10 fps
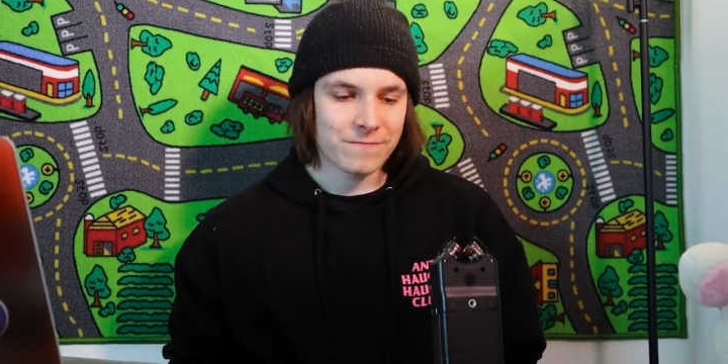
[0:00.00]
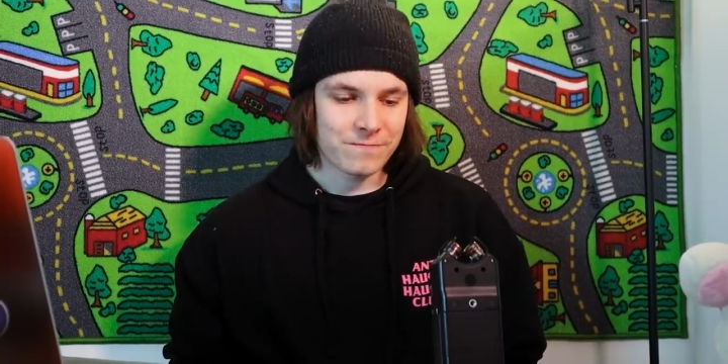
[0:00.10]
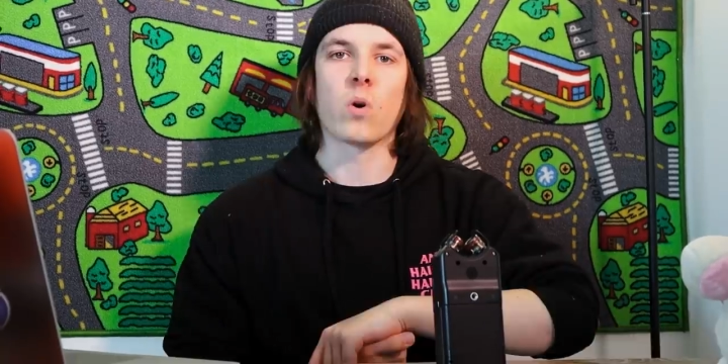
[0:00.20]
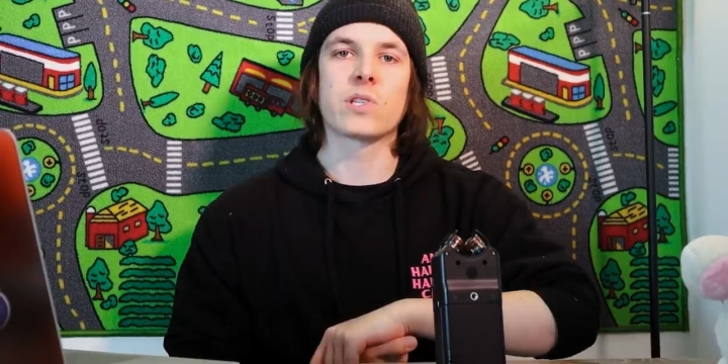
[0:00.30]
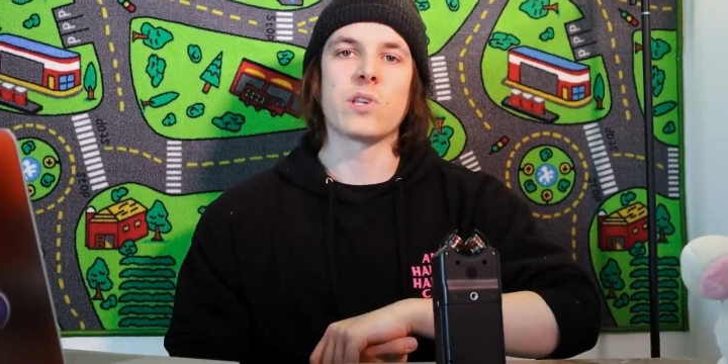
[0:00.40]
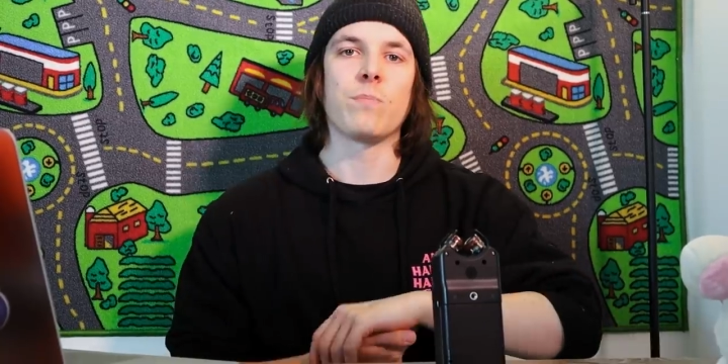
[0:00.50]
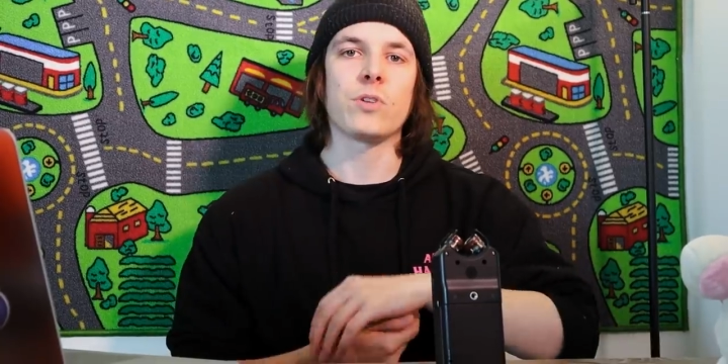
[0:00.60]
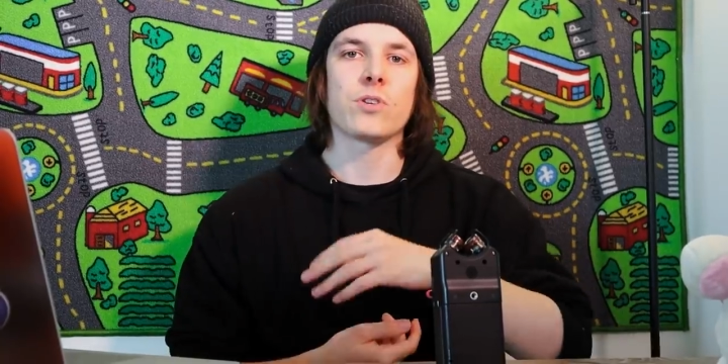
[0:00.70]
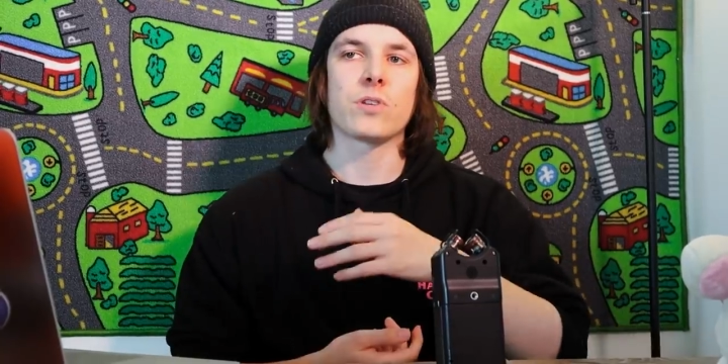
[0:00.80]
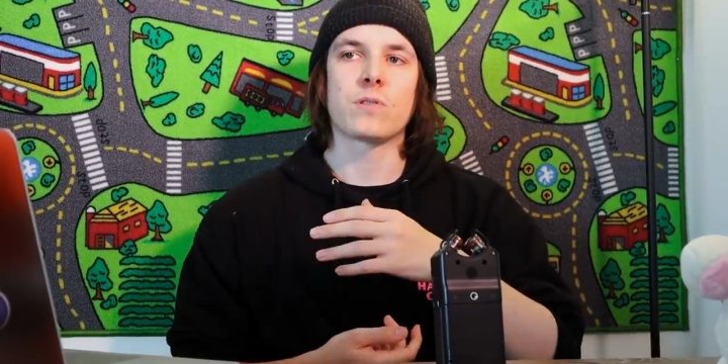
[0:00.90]
Or
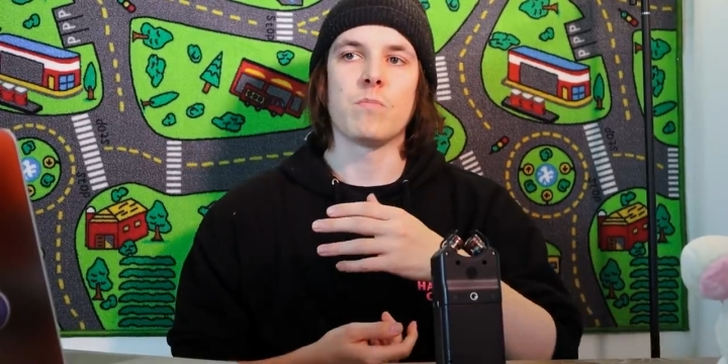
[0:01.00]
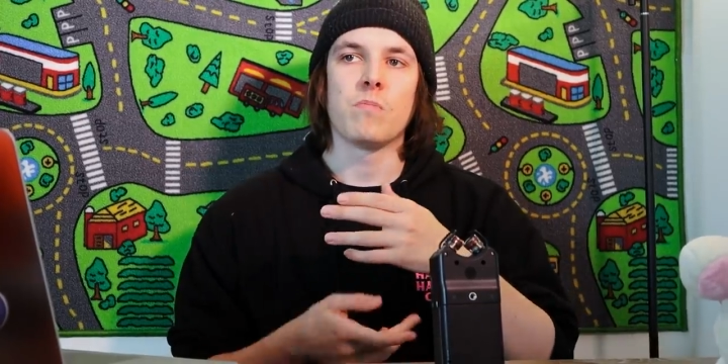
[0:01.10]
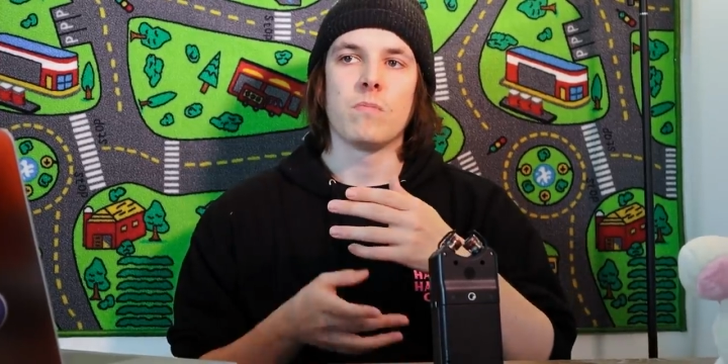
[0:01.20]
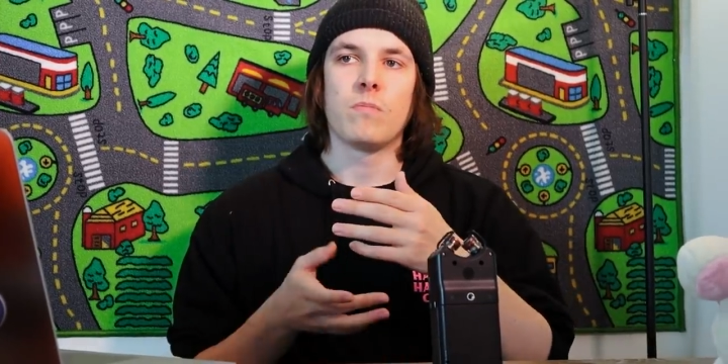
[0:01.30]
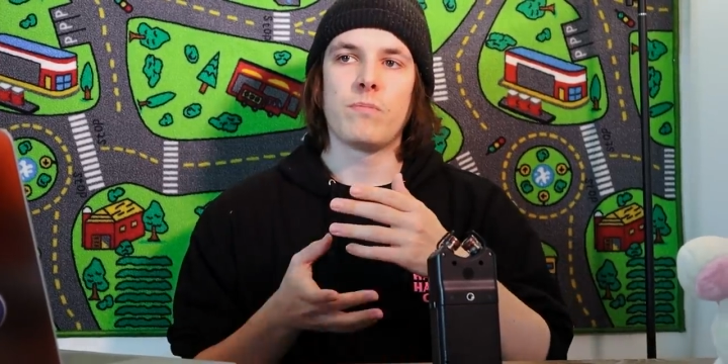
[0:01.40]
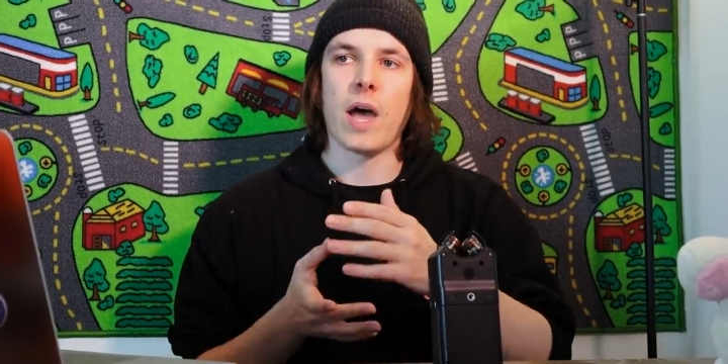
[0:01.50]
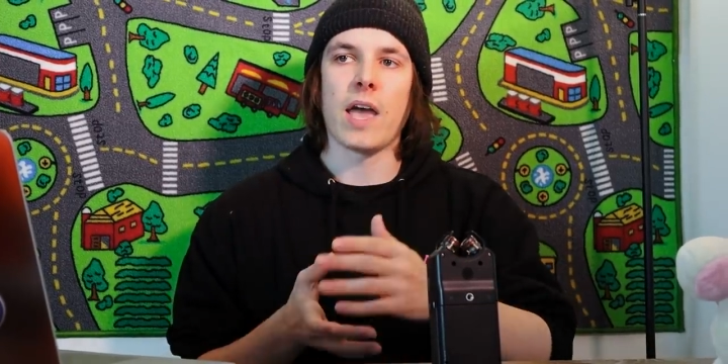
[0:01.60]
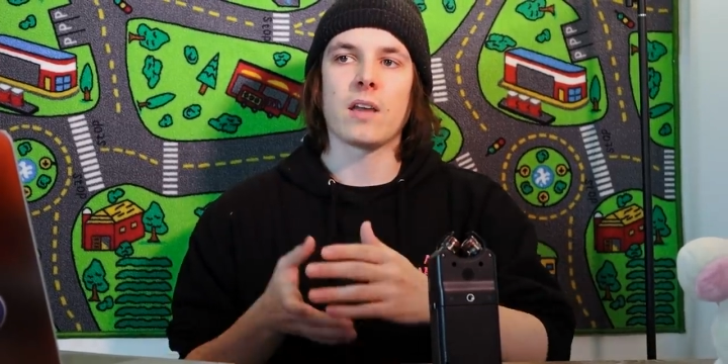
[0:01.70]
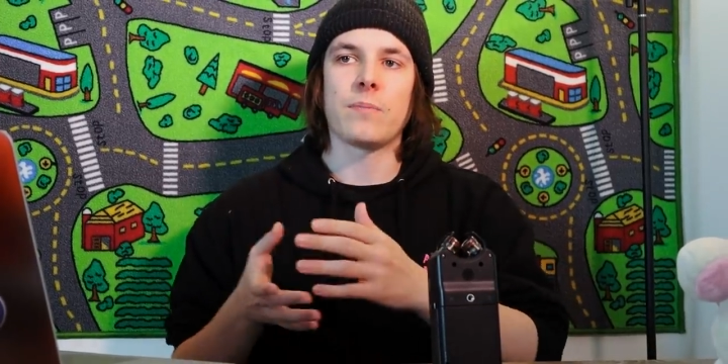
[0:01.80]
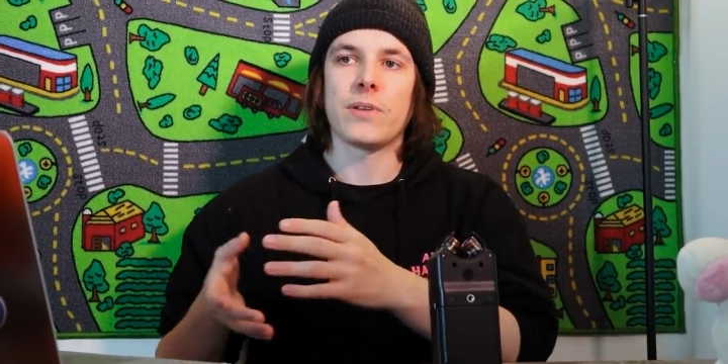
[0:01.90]
simply just
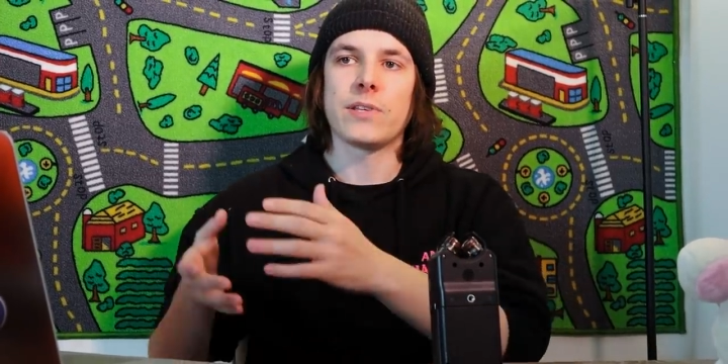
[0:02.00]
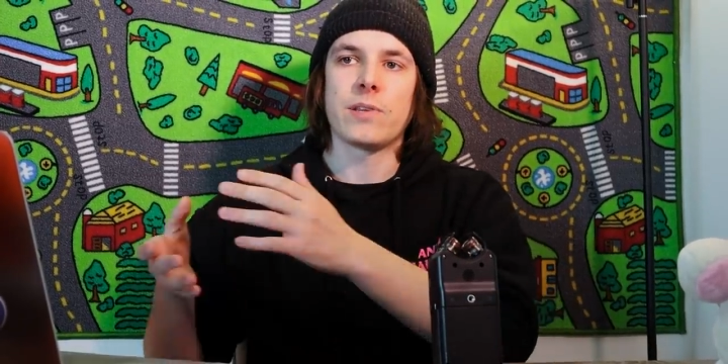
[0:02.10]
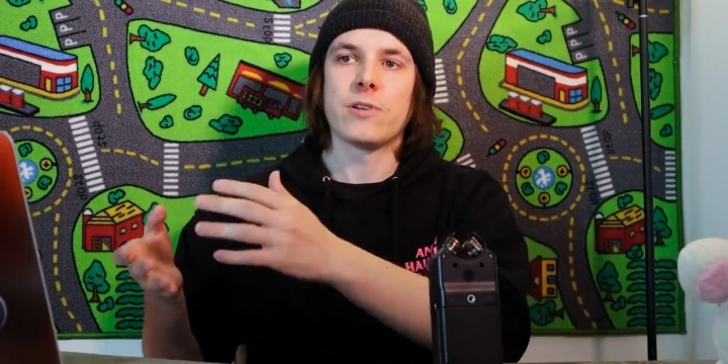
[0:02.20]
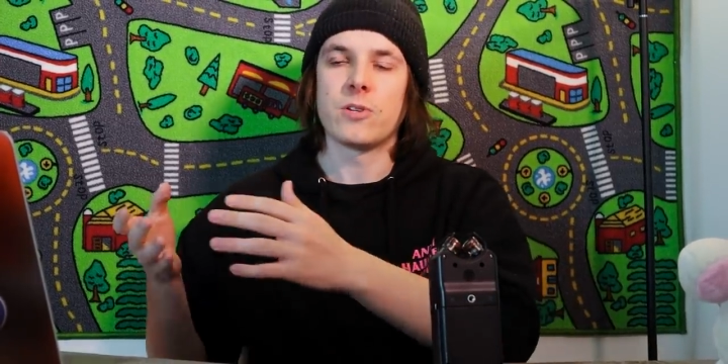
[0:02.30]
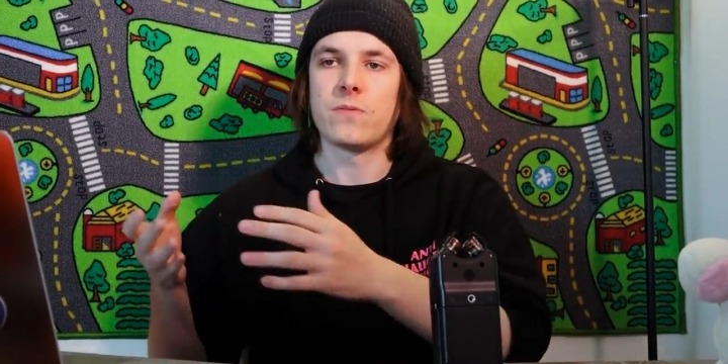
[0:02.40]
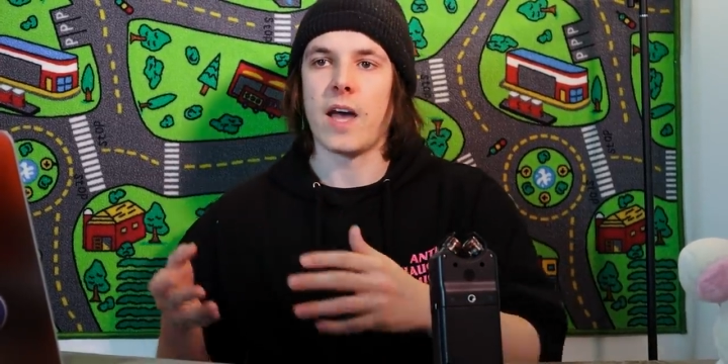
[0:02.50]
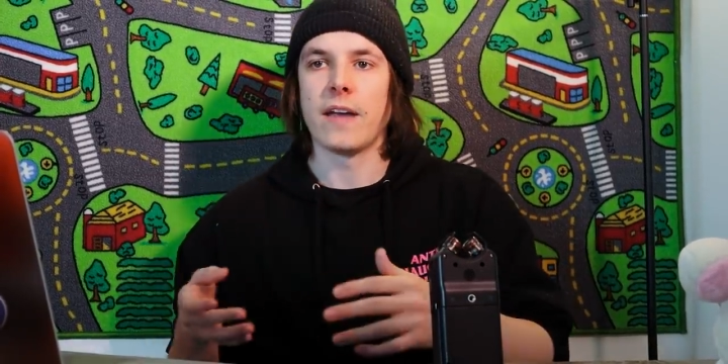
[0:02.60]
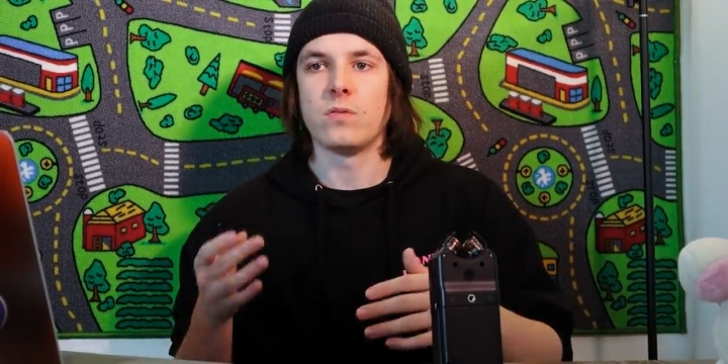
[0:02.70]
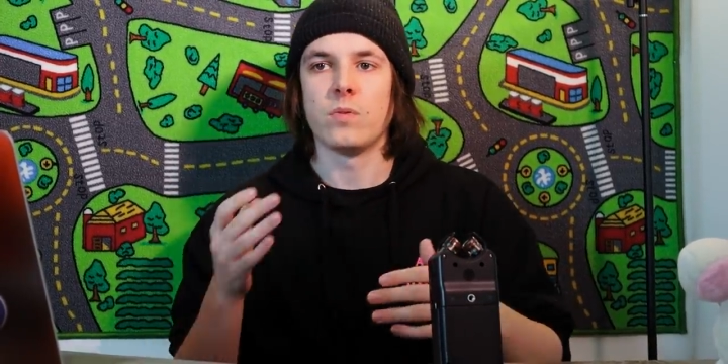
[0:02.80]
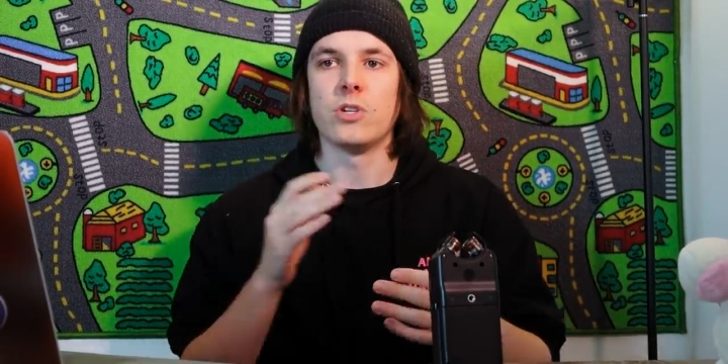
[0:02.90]
buying a PlayStation
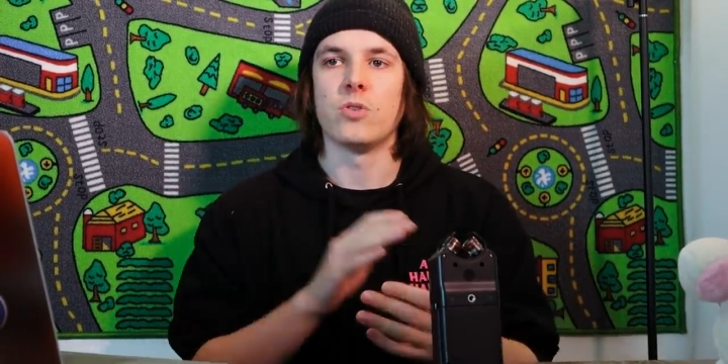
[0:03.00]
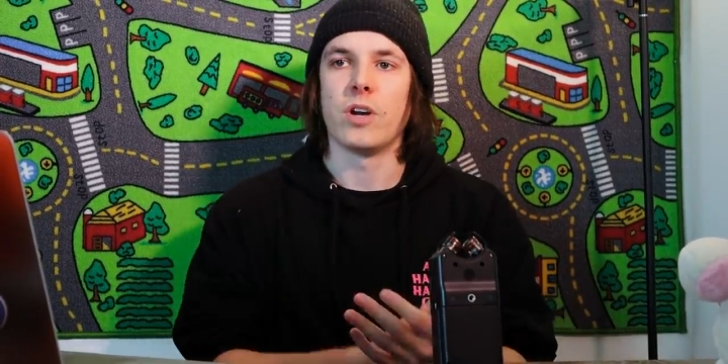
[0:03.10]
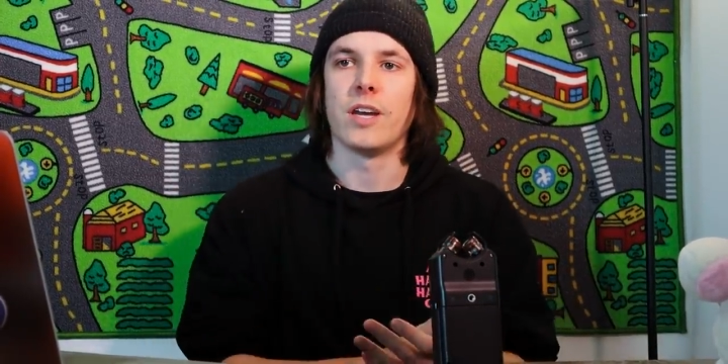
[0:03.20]
5 to enjoy